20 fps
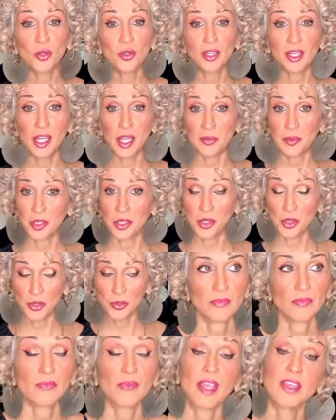Let me know.
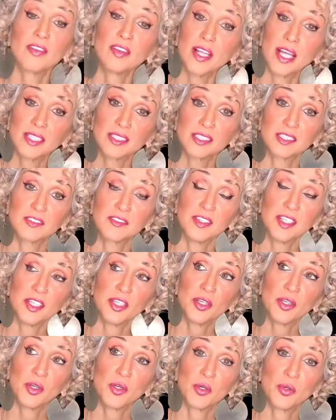If you like this
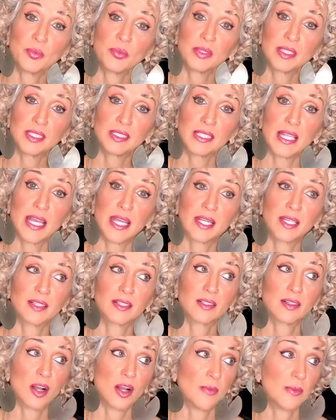video, please like,
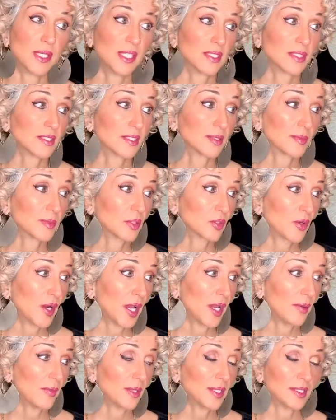comment,
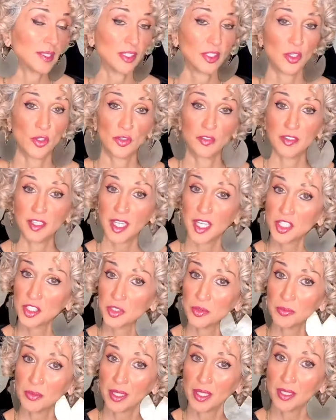subscribe, hit the
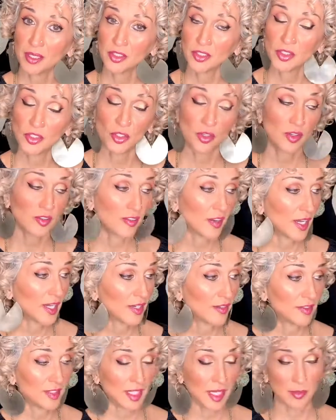notification bell so you're notified
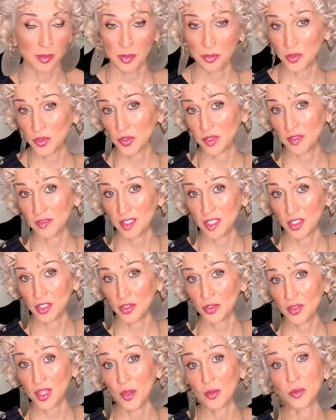every time I post a
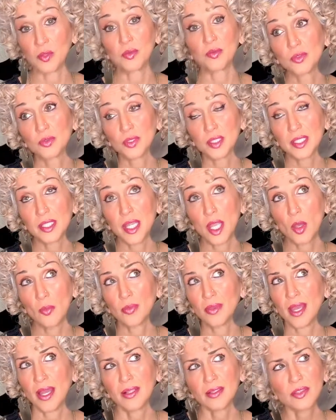video. That would really help
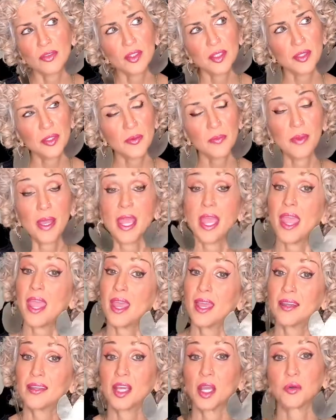the algorithm,
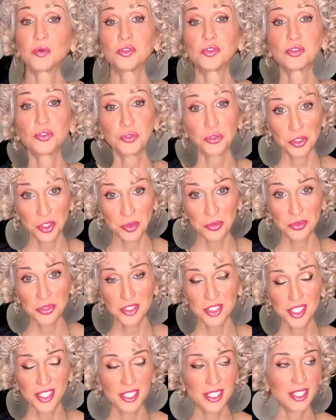and I would truly
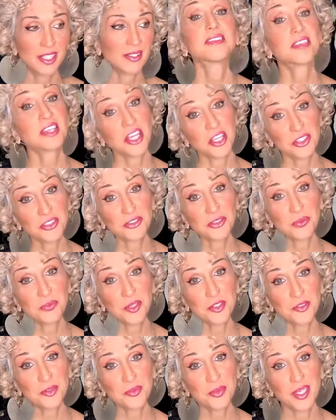appreciate it. Thank you so
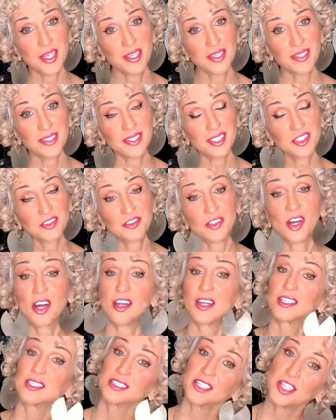much for making it this
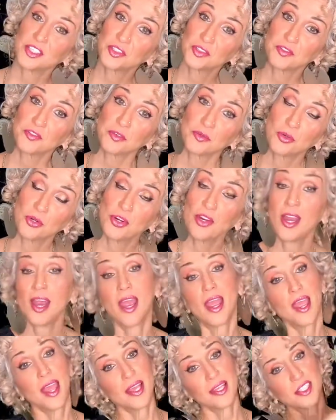far. Stay tuned for more.
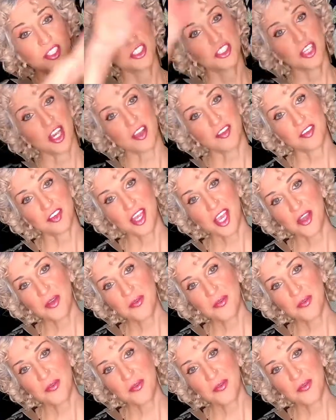Ciao for now.